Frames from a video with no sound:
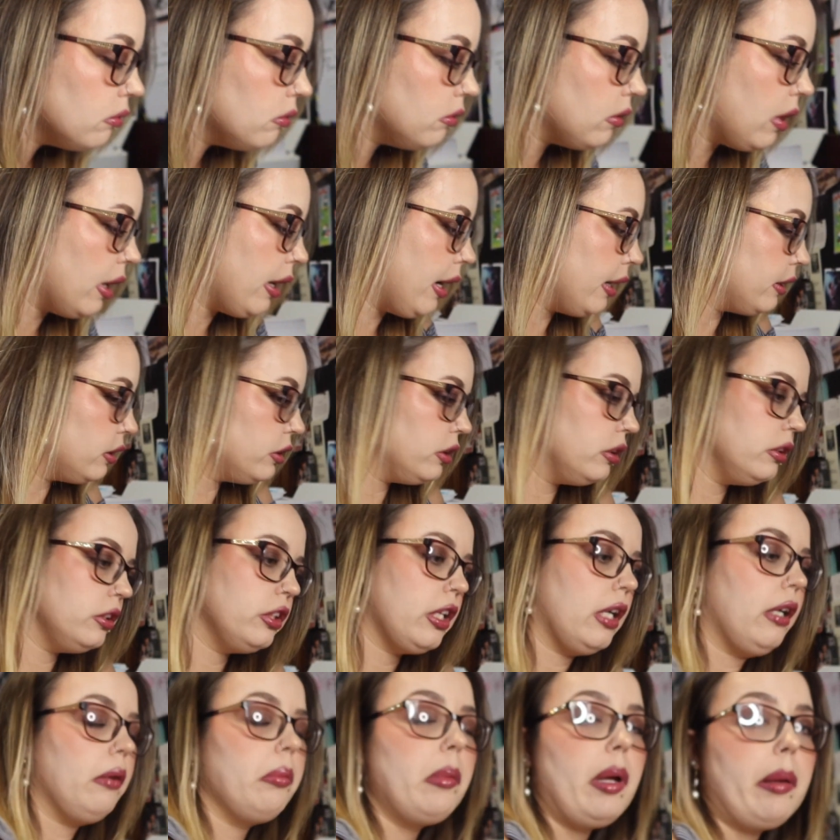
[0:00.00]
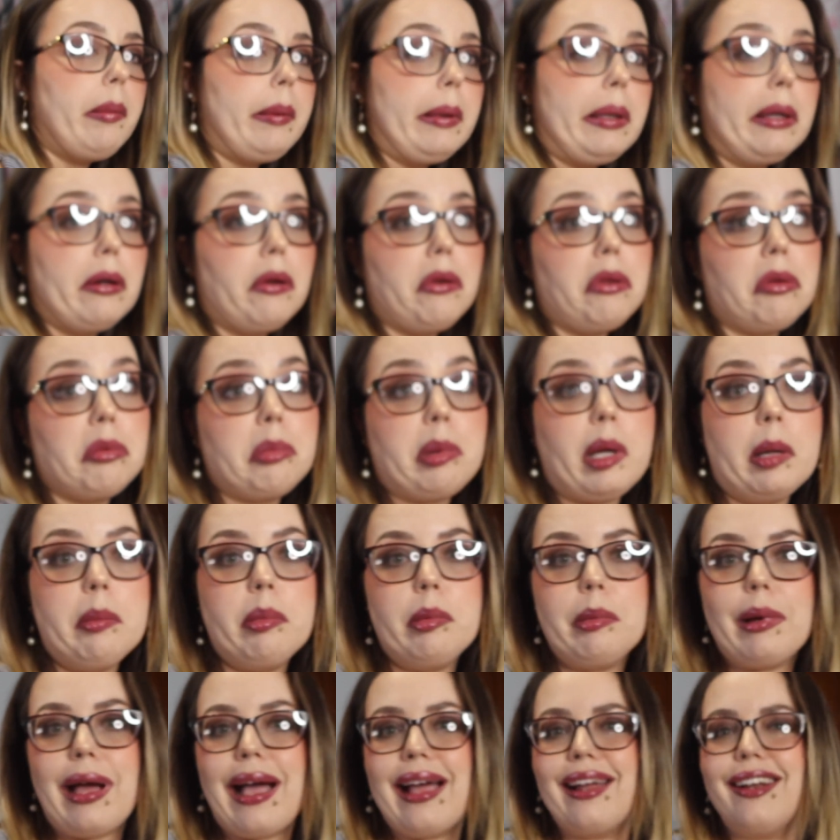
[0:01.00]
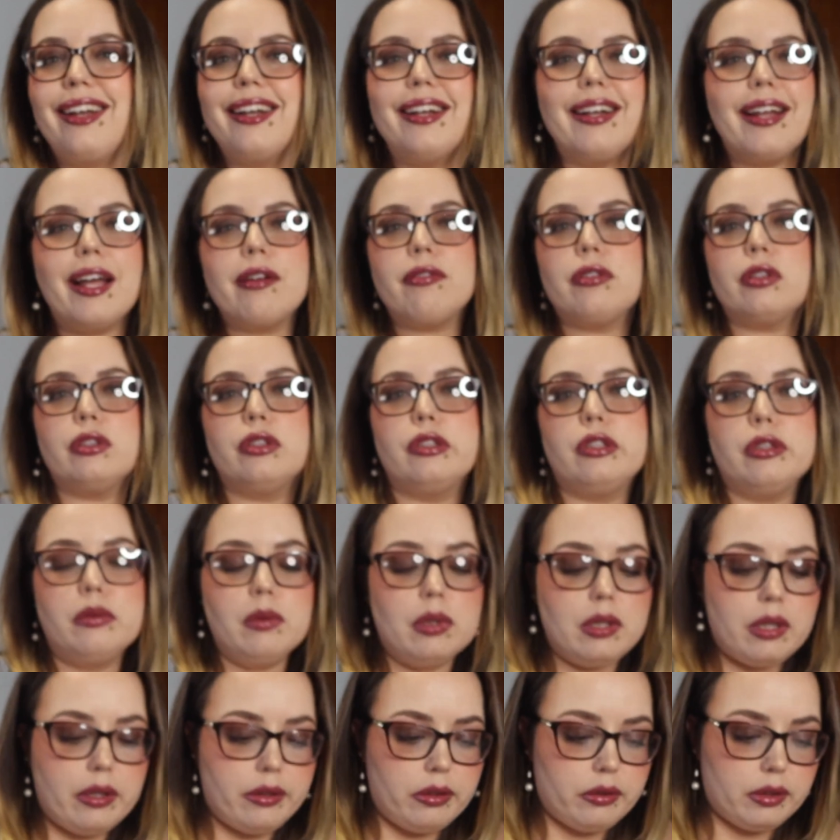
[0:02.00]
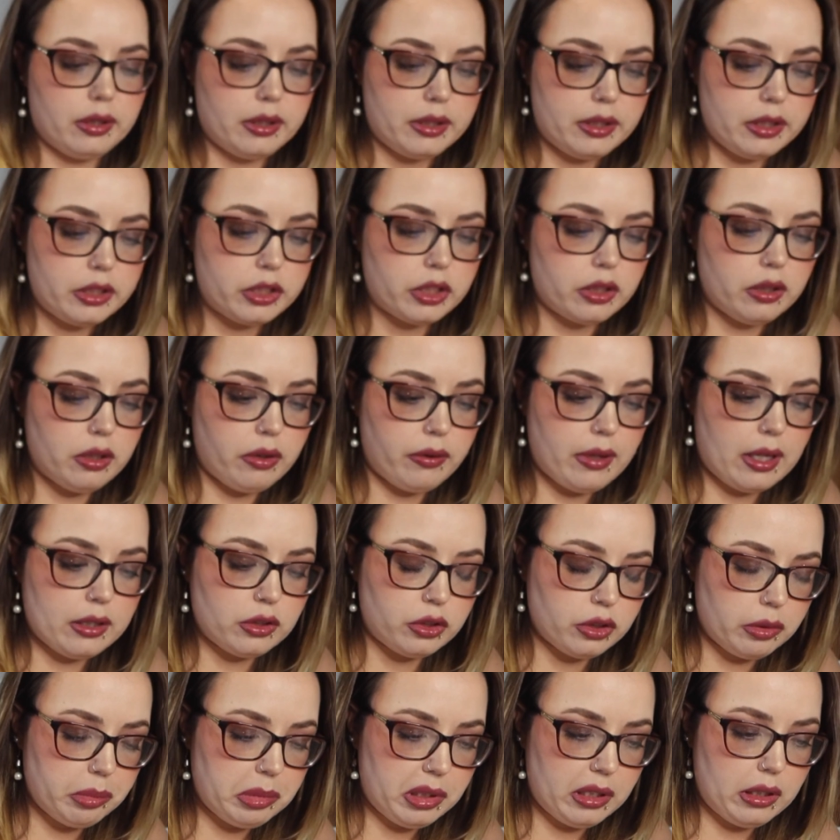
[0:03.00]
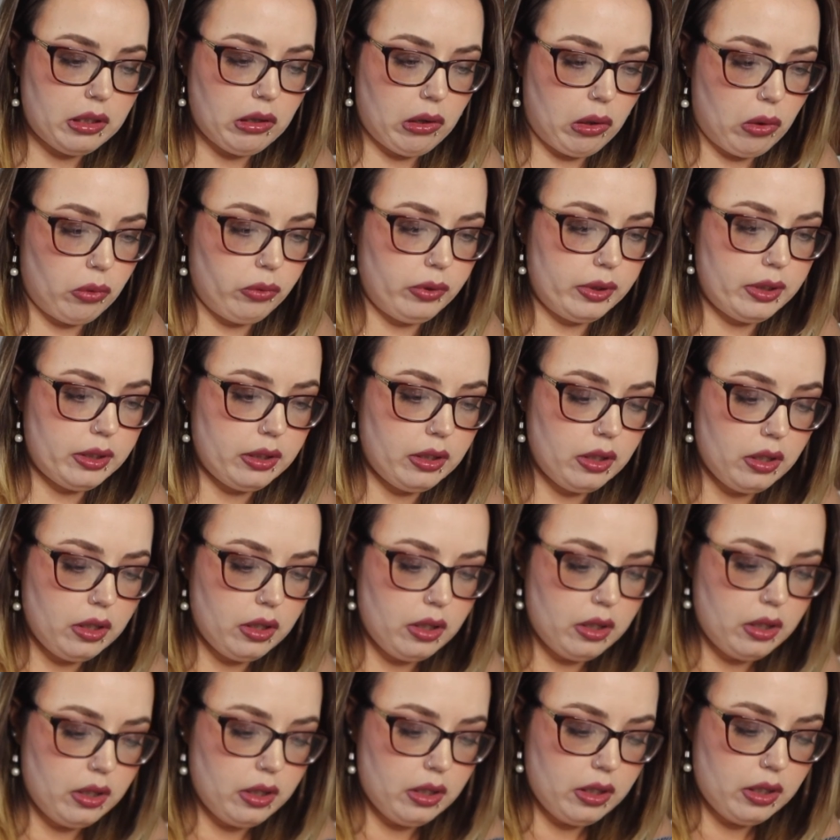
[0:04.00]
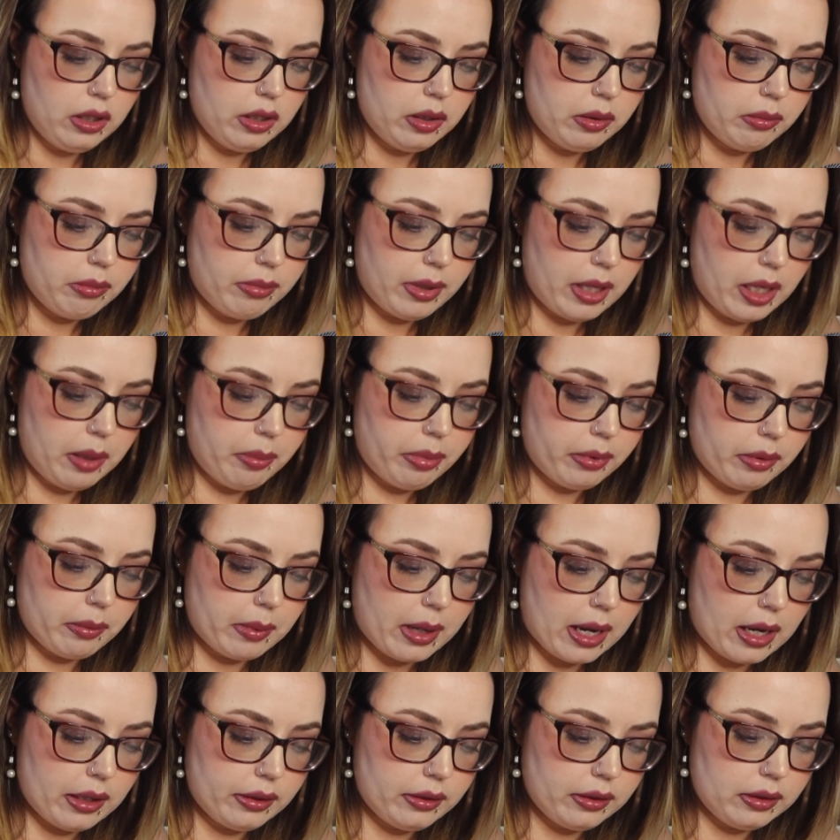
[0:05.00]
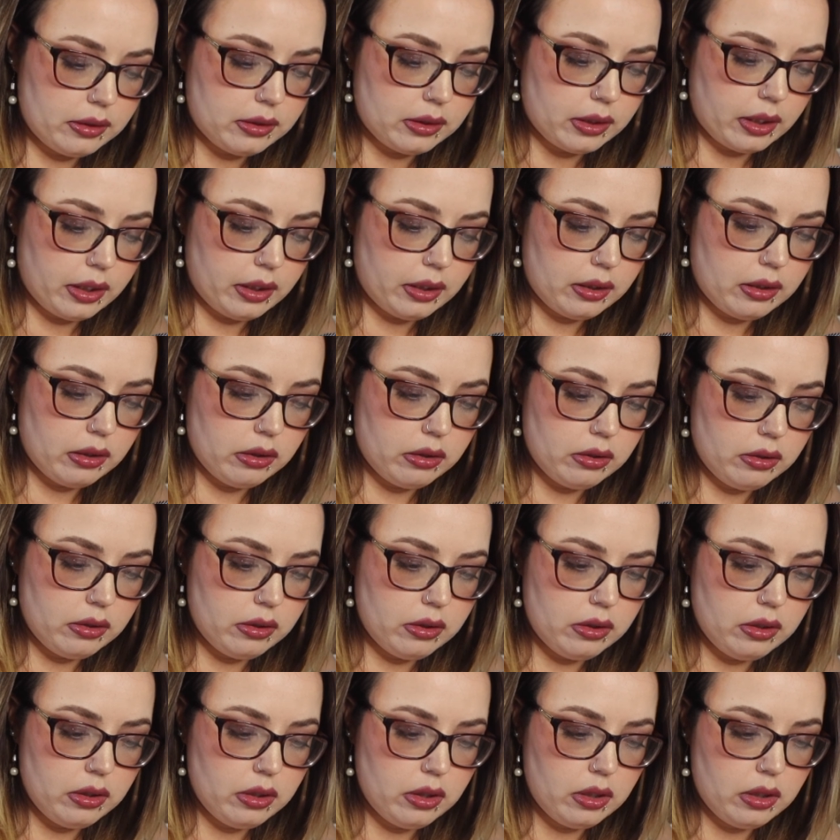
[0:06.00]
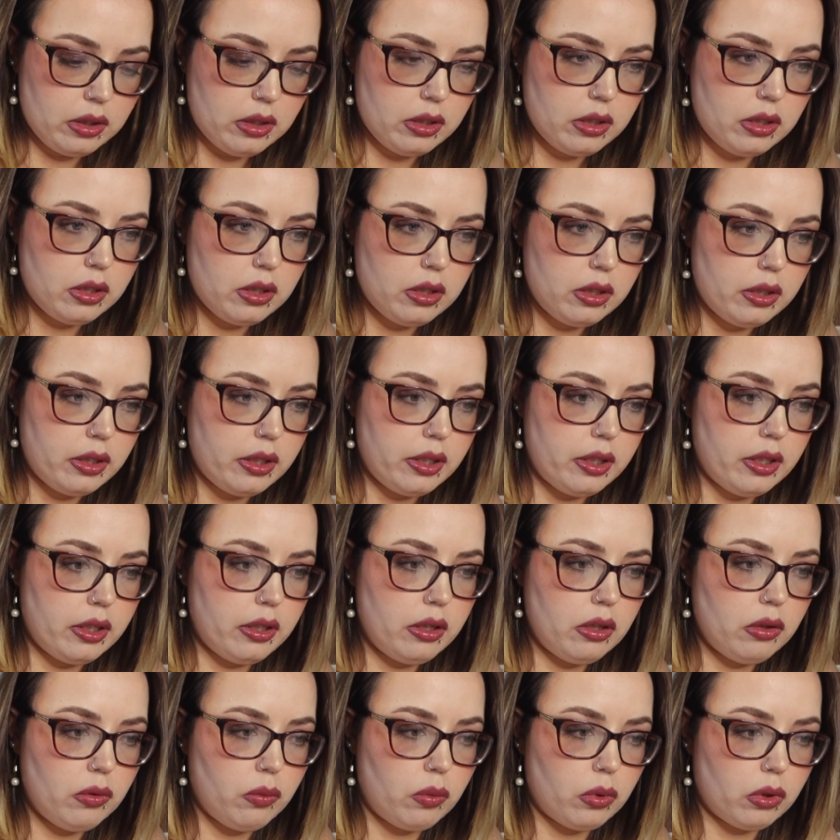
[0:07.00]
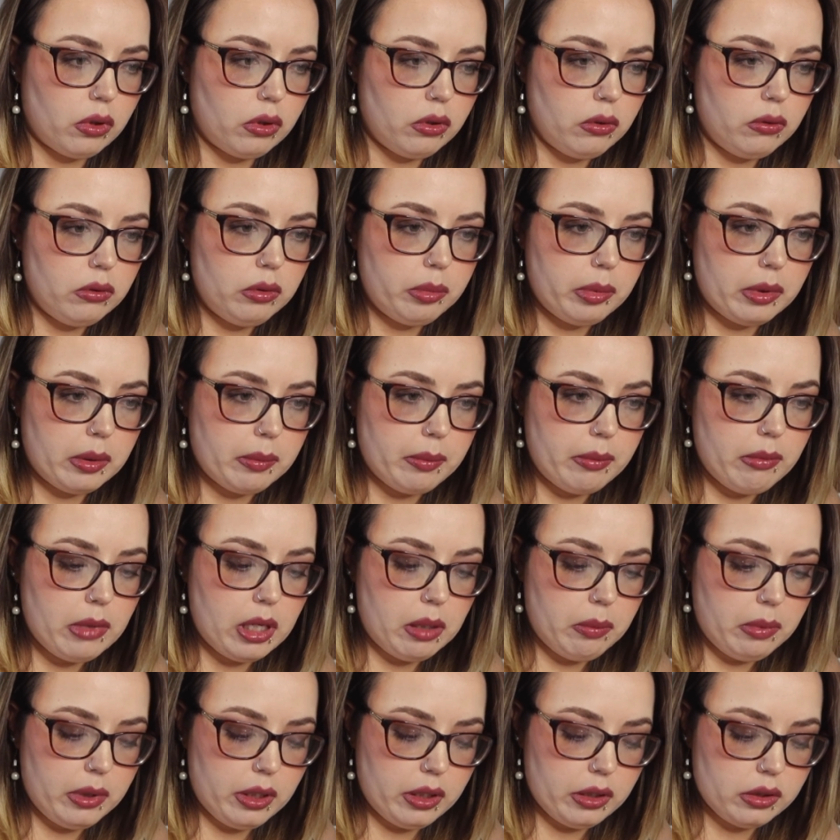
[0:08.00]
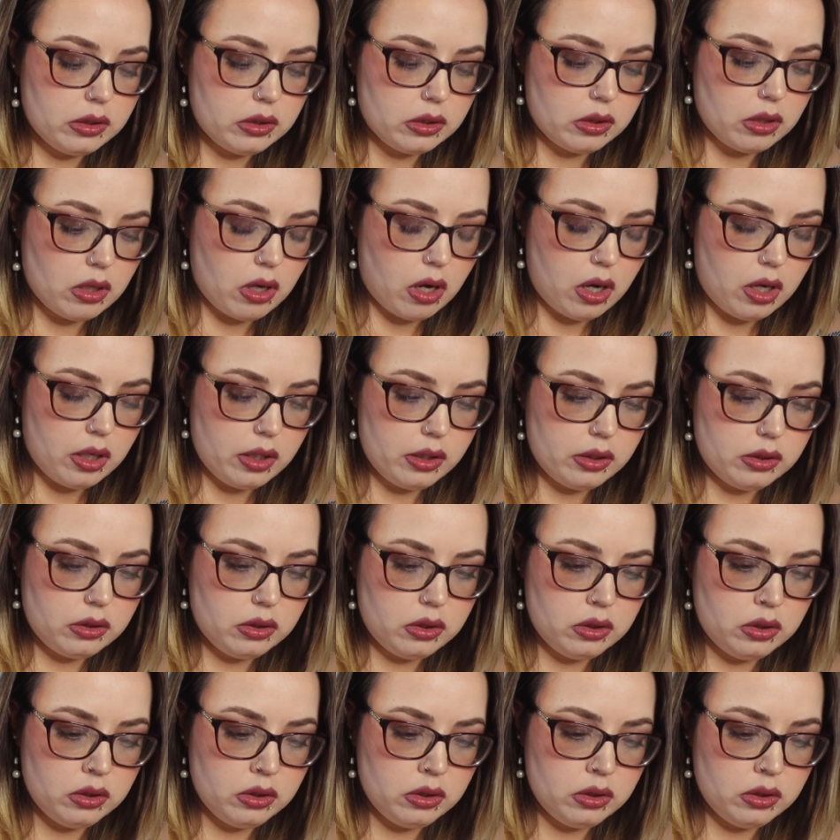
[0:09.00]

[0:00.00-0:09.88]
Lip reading: and I should check maybe another paper. I didn't ever do another edition though. That should be the only paperback that's in the world, but maybe it's not.